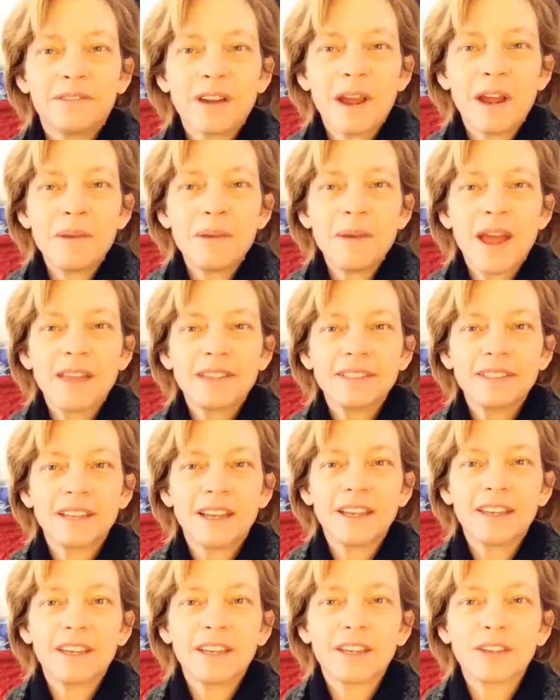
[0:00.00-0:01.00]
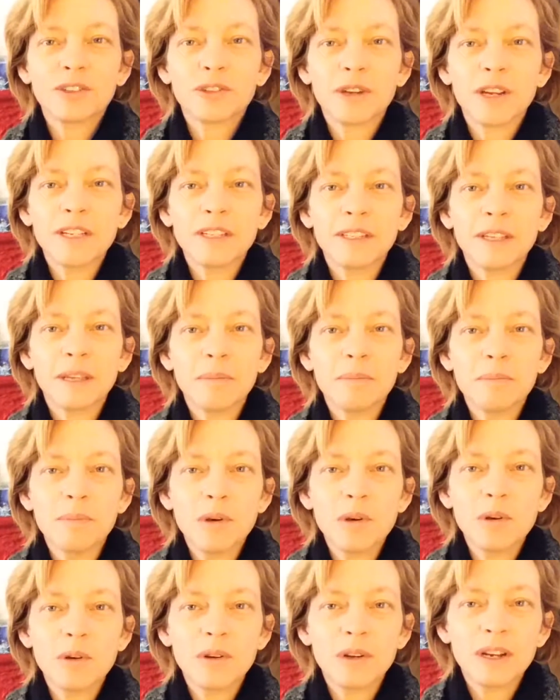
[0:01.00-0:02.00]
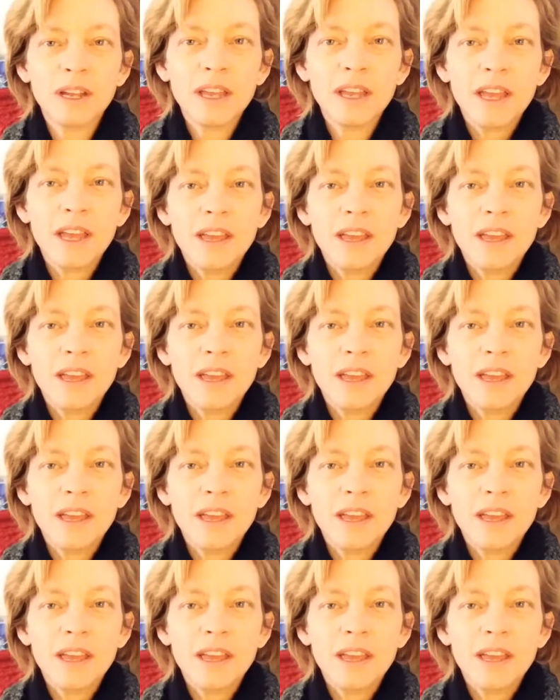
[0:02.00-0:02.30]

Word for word: Path Psychic Traci Moon.